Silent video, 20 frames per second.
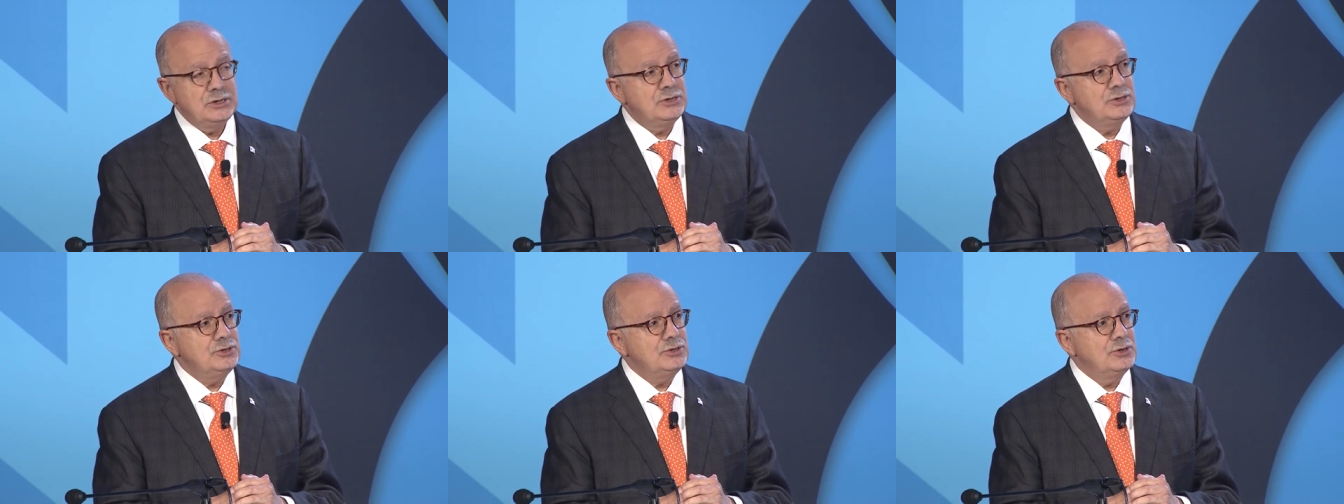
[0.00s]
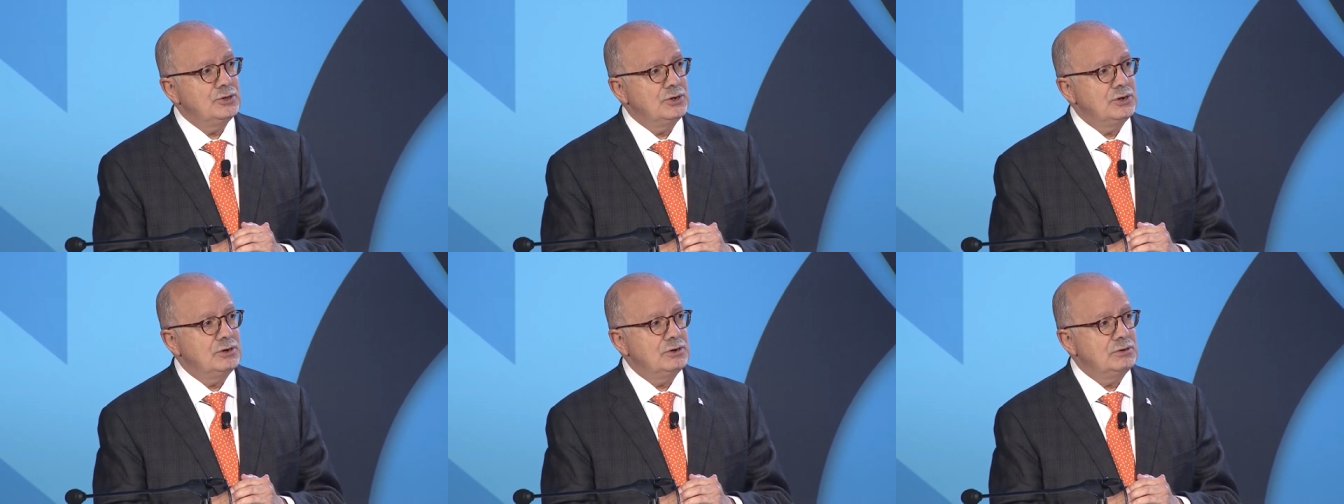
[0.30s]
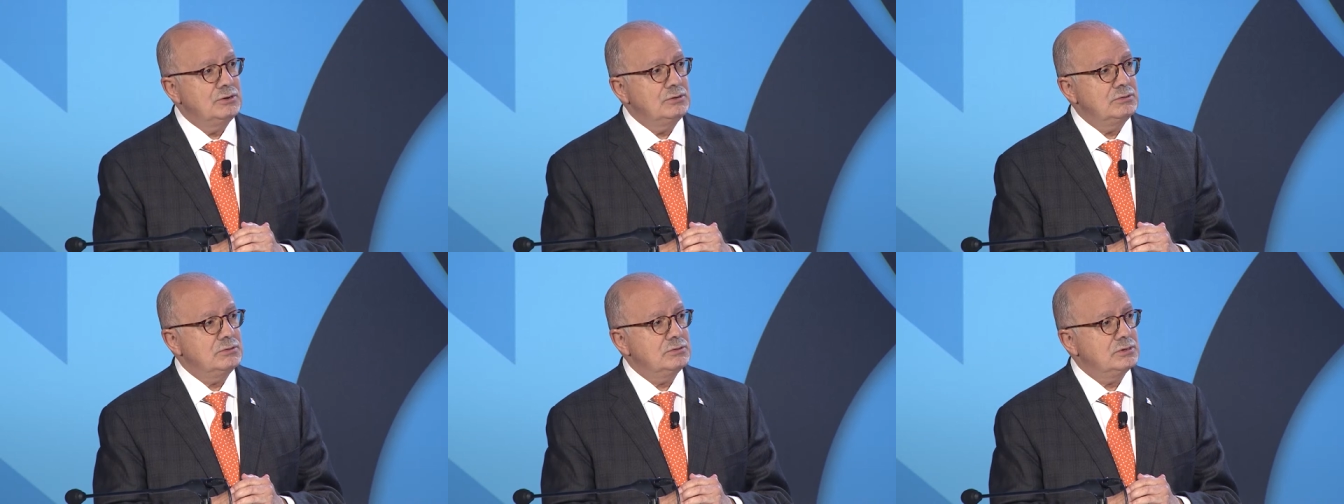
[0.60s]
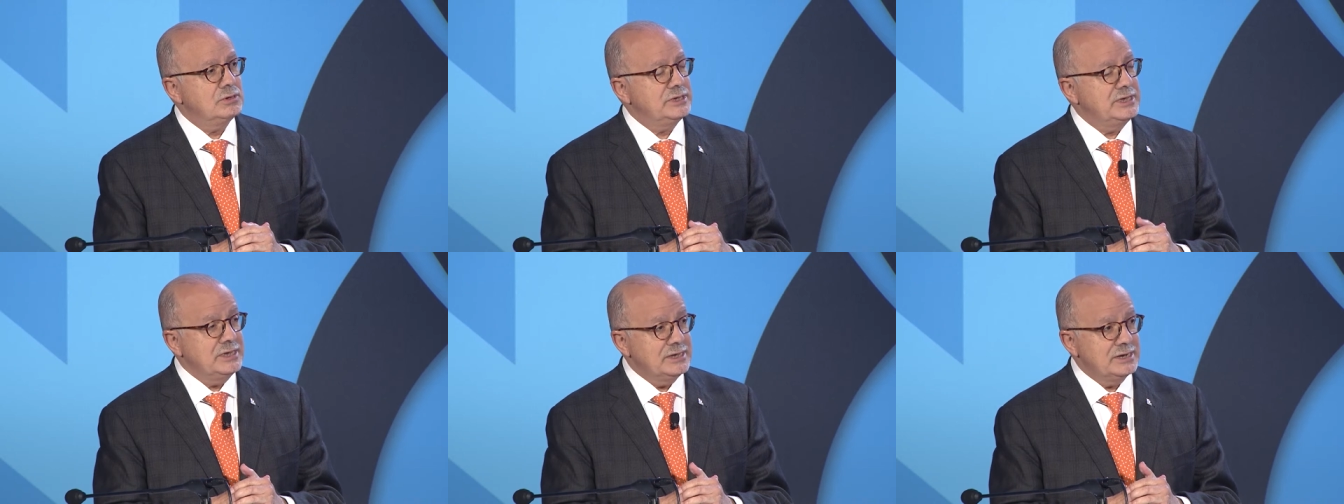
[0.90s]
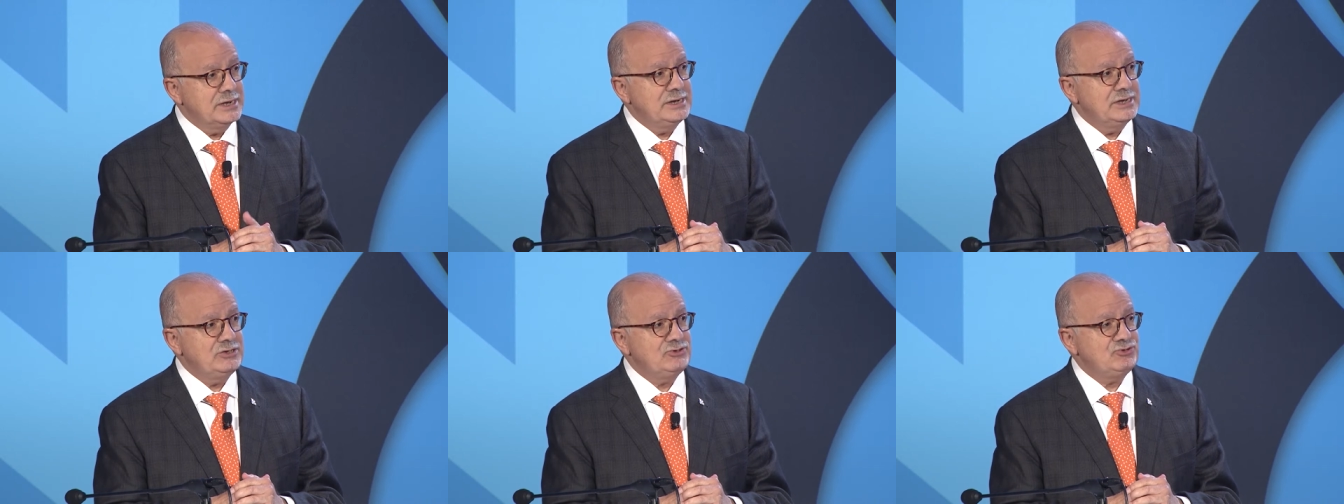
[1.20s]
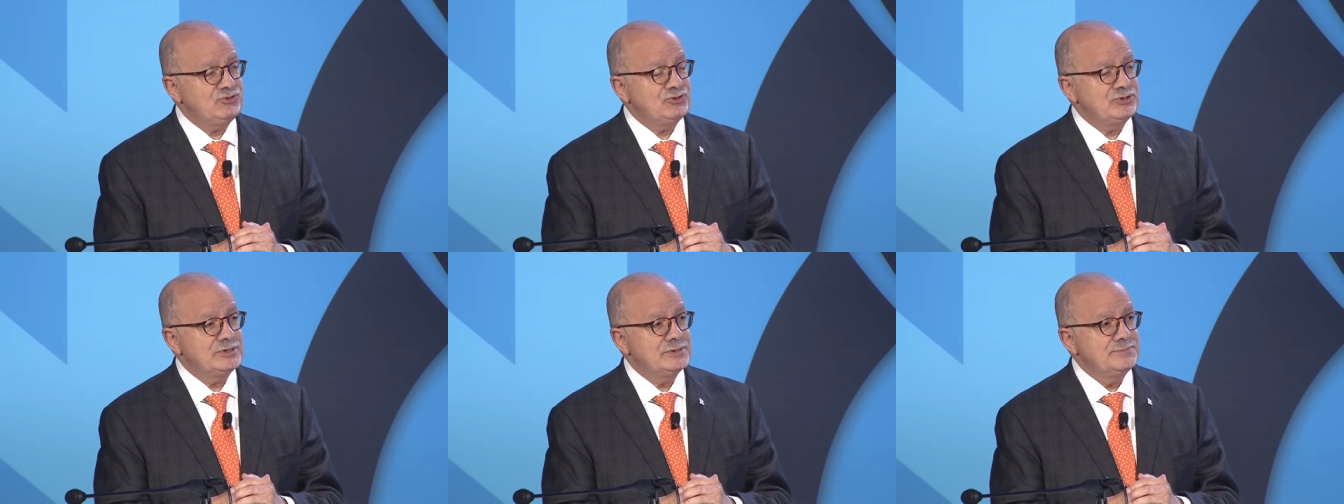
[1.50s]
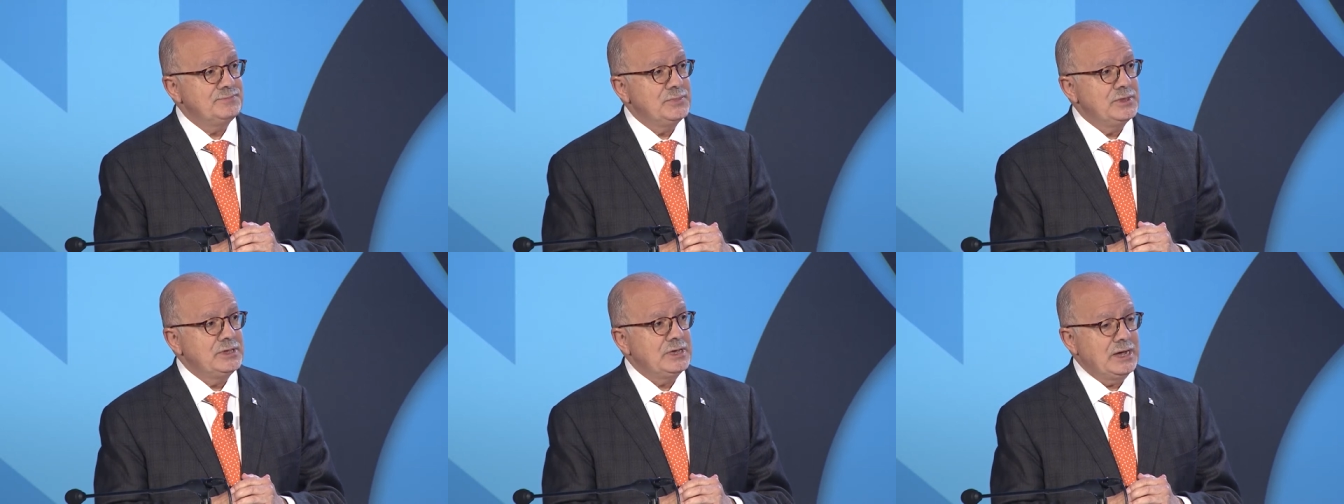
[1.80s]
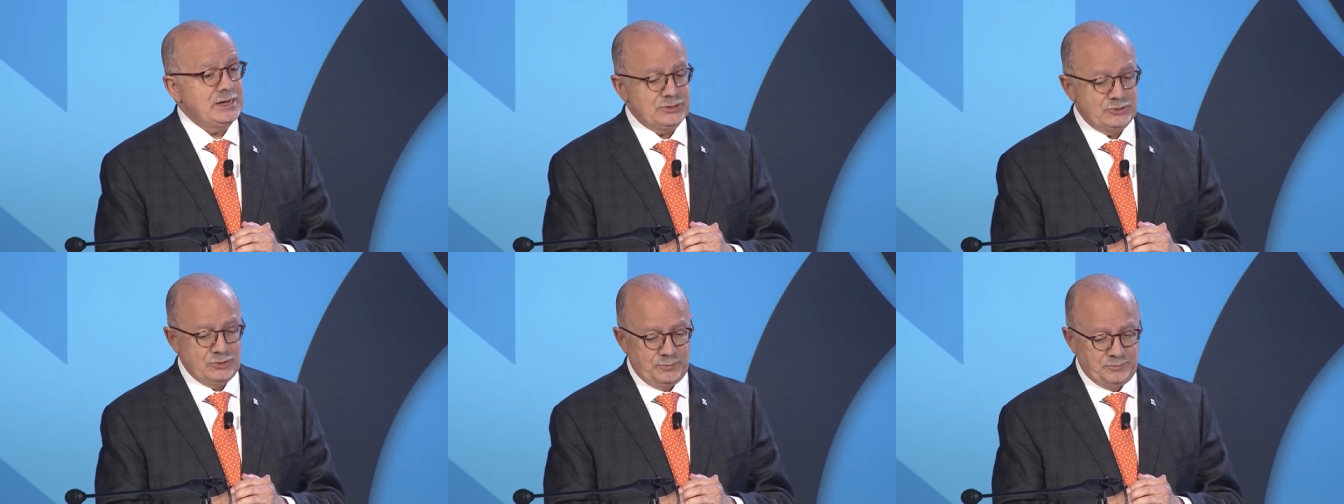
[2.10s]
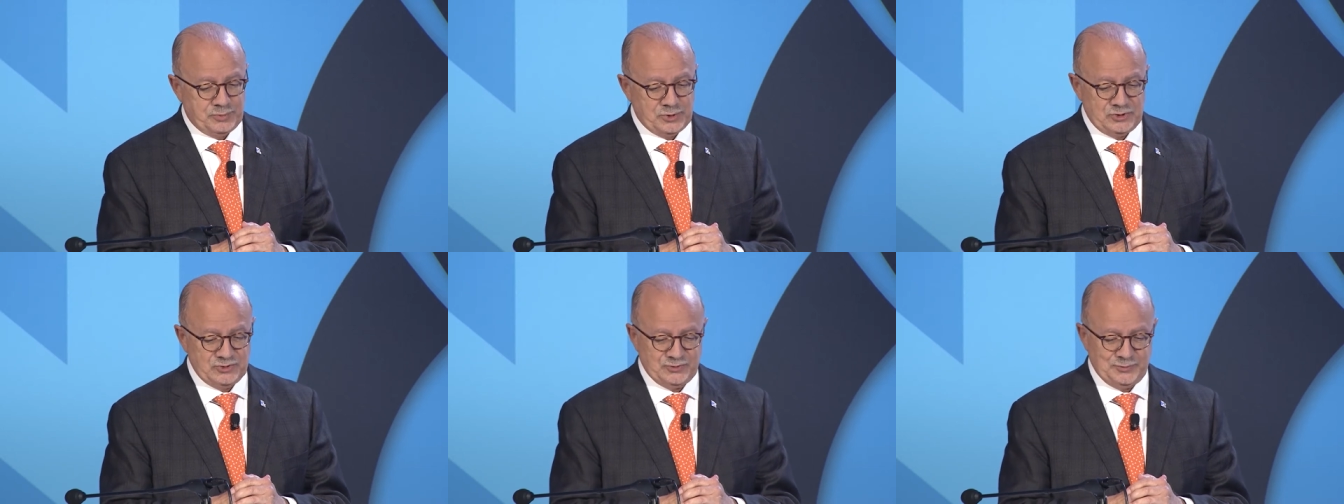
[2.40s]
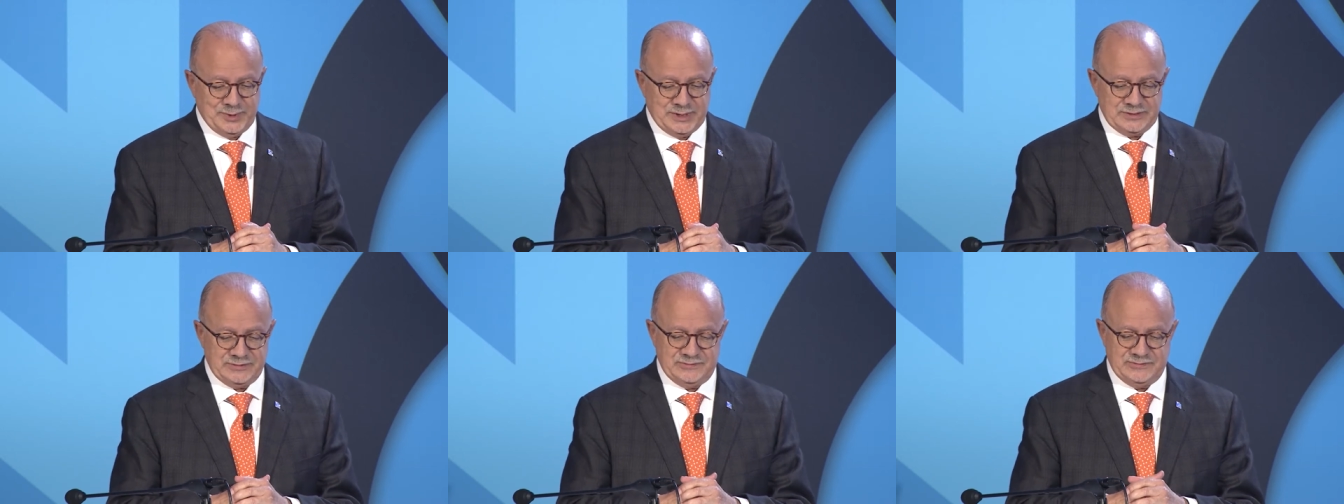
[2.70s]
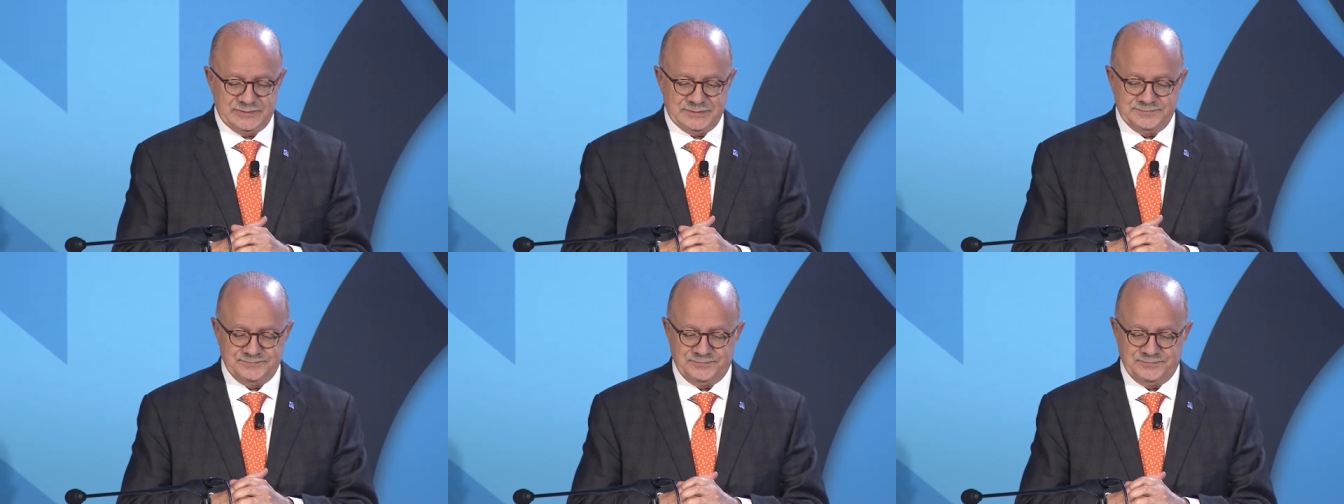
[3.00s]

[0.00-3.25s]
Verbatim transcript: no English, and no prospects.